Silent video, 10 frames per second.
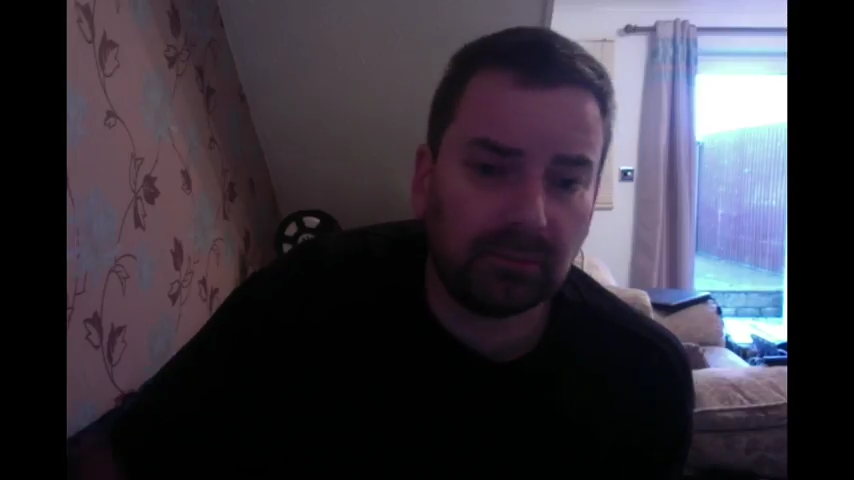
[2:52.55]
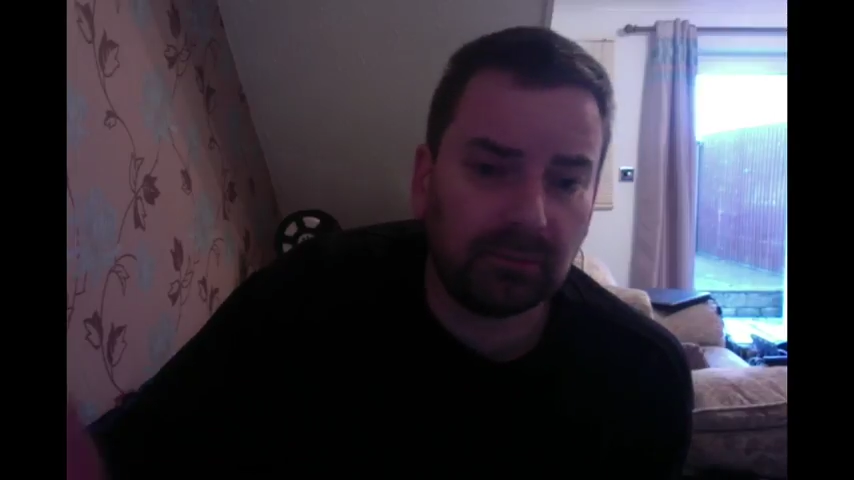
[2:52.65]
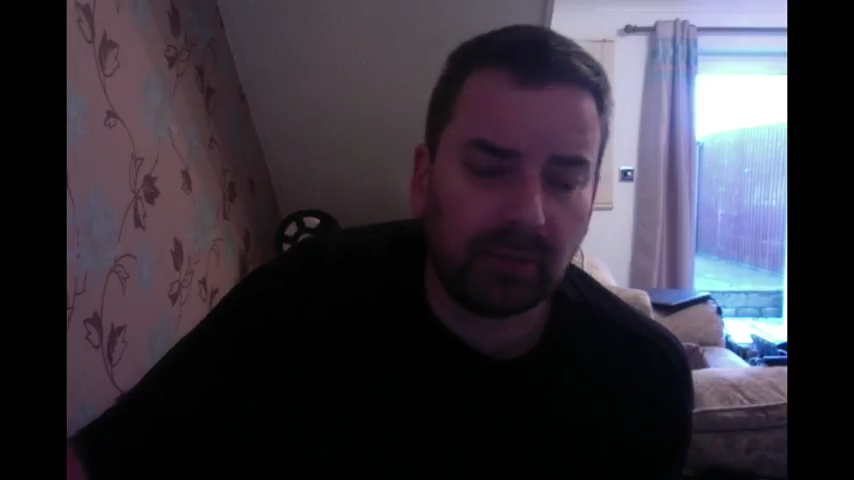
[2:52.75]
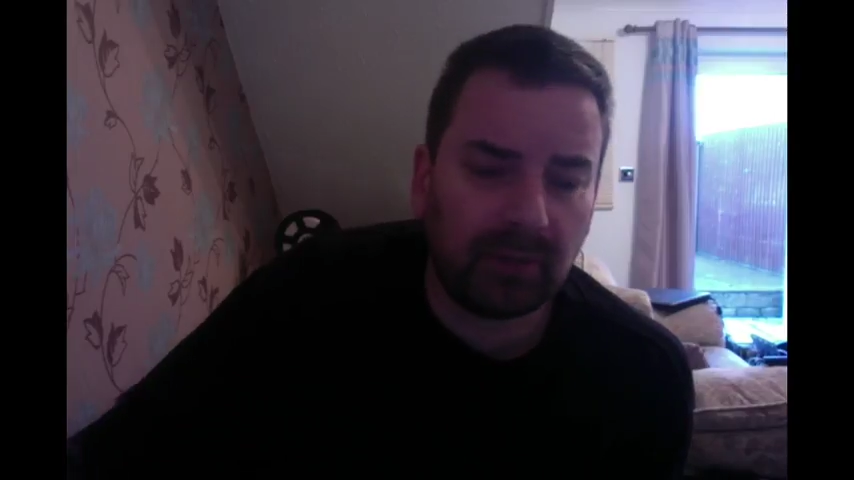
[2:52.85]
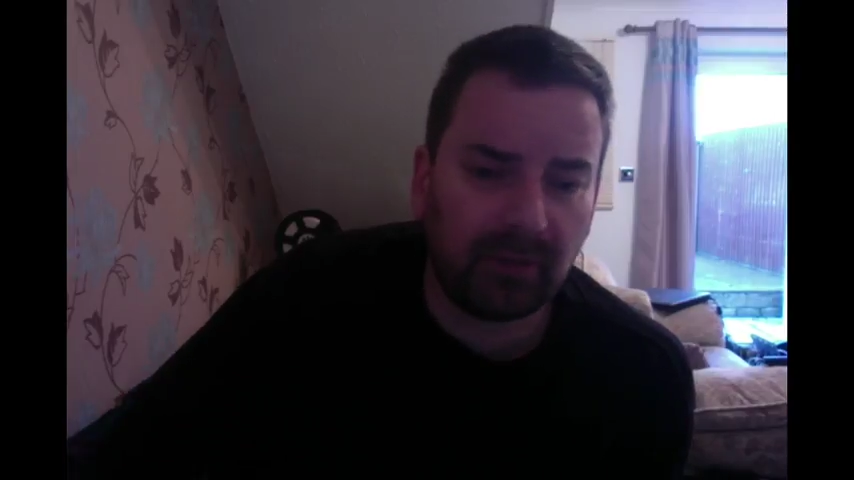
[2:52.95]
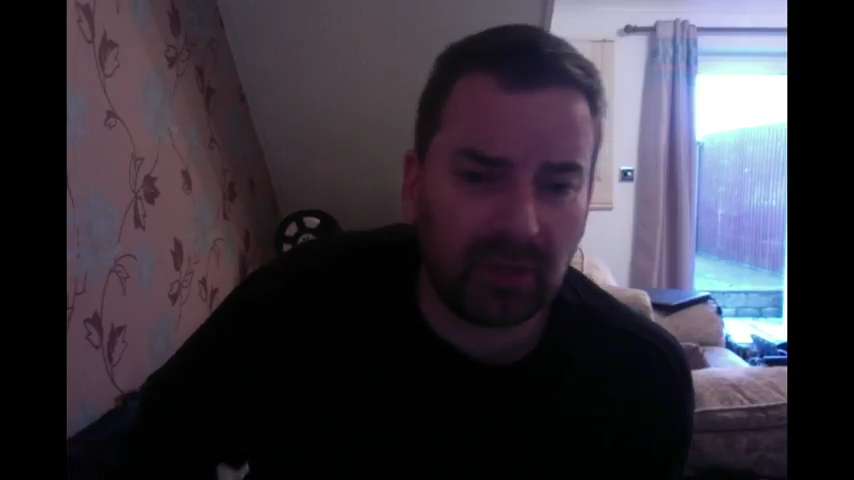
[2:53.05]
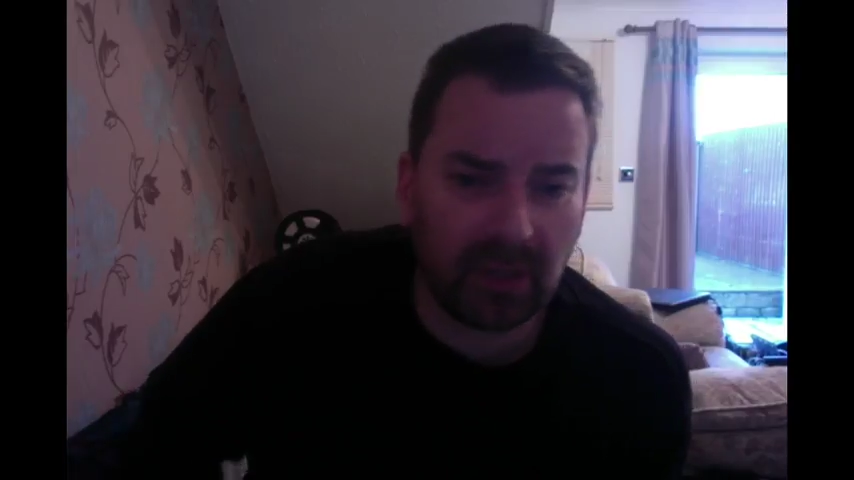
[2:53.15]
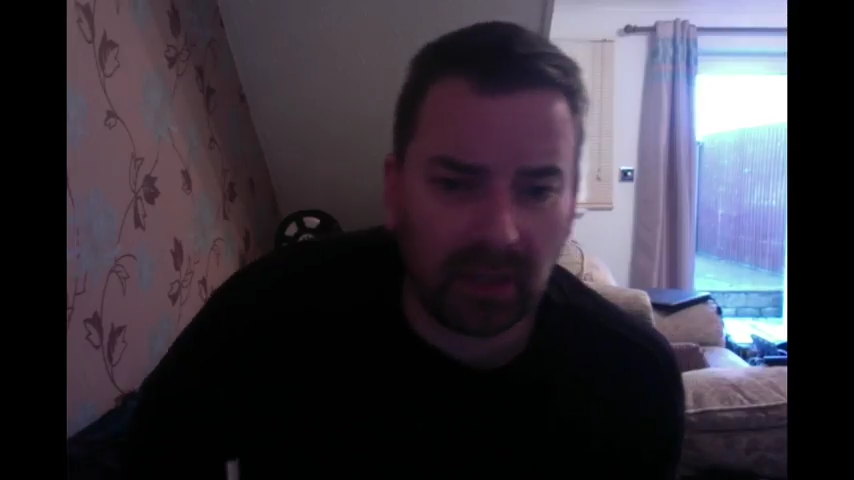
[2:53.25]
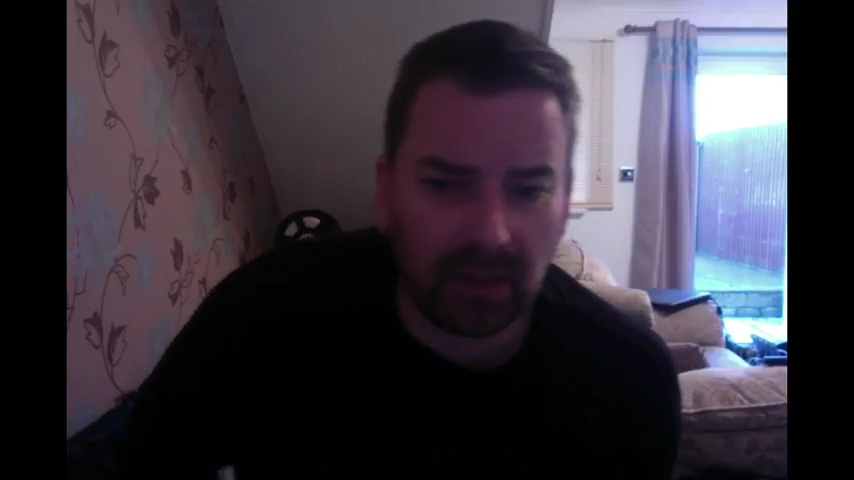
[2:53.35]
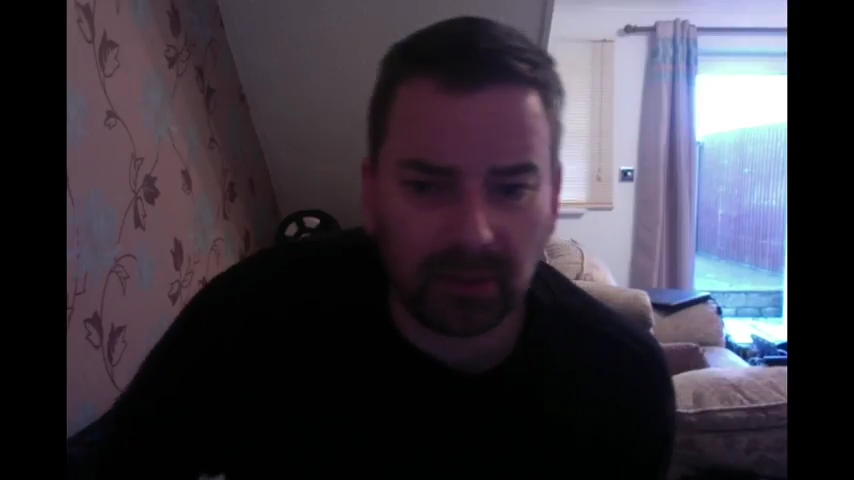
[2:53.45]
whatever it
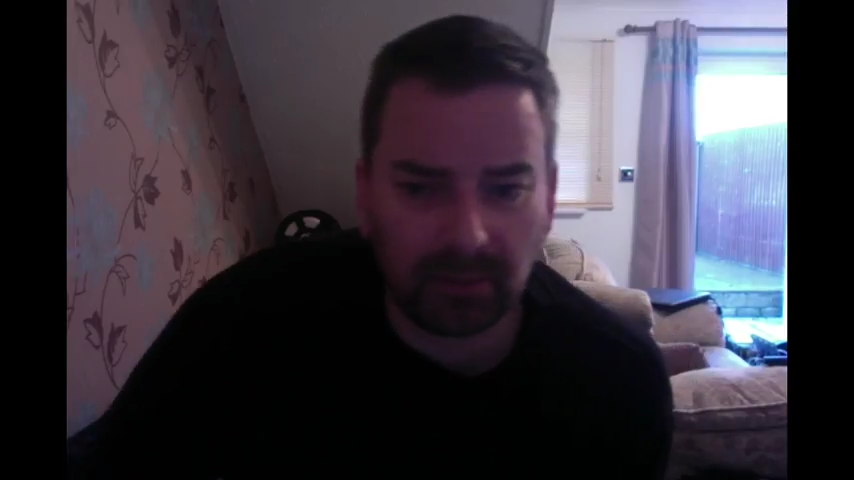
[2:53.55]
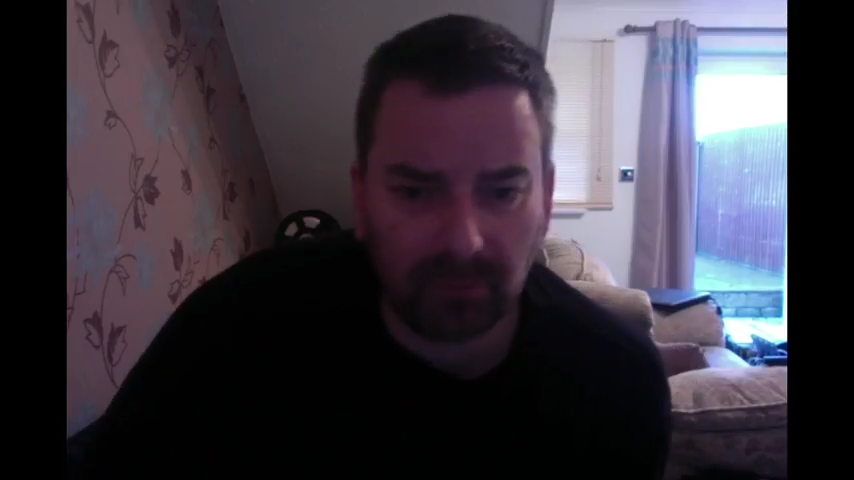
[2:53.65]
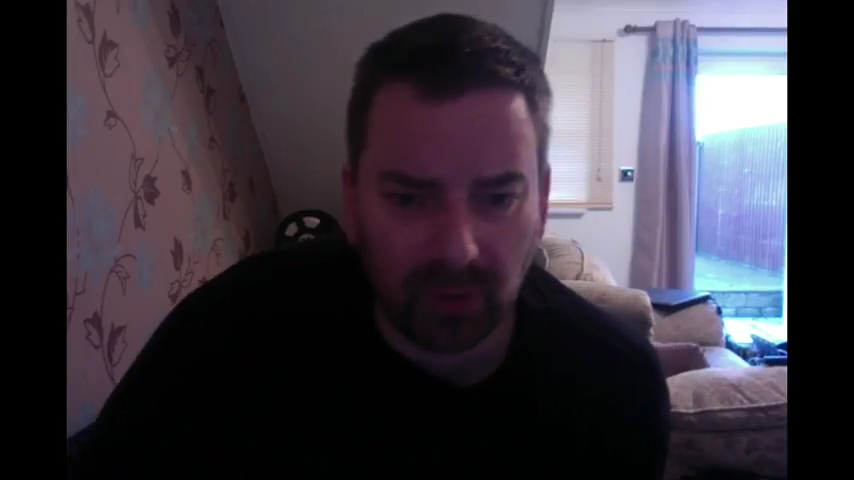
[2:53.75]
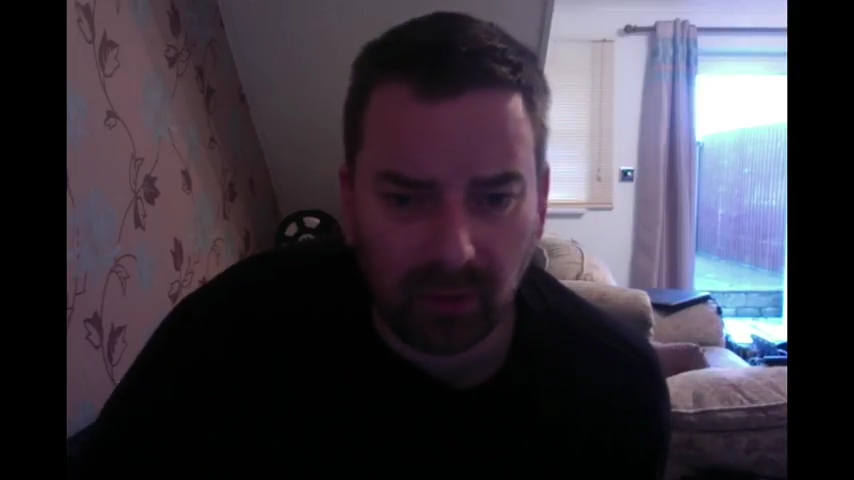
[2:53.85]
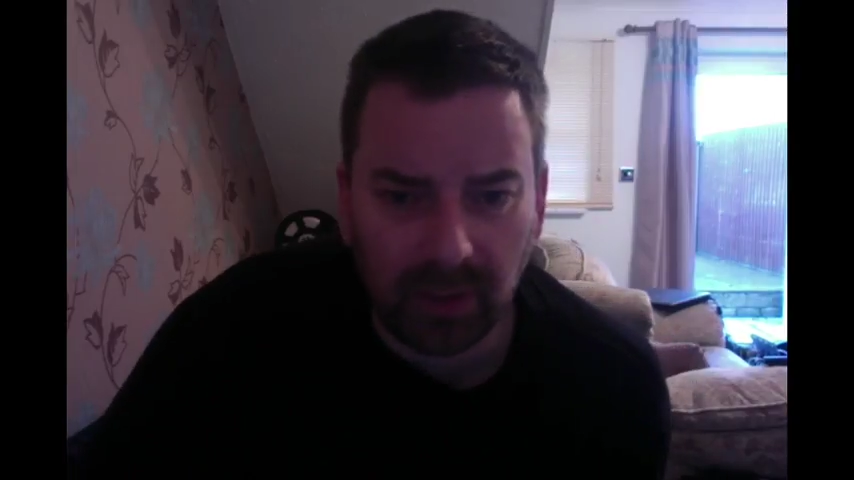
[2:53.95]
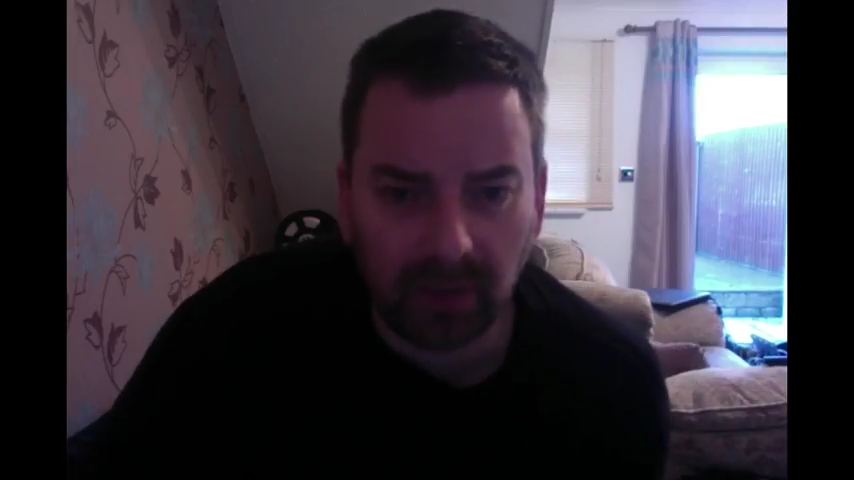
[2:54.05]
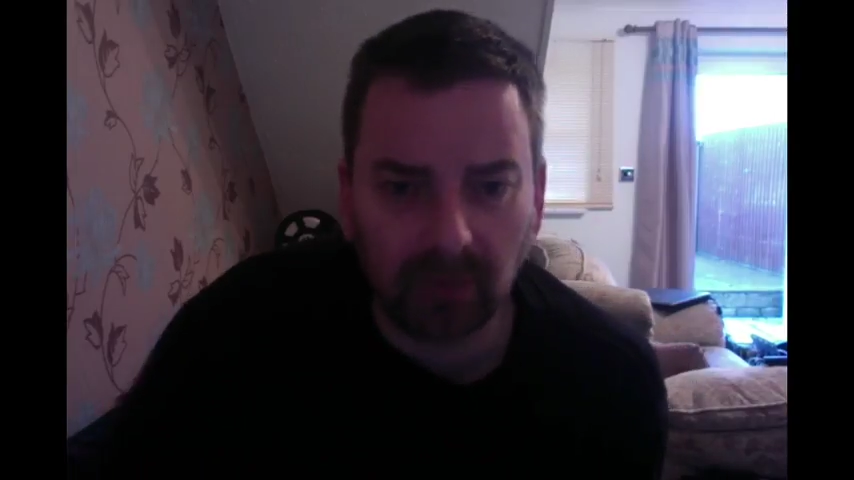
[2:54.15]
says, screen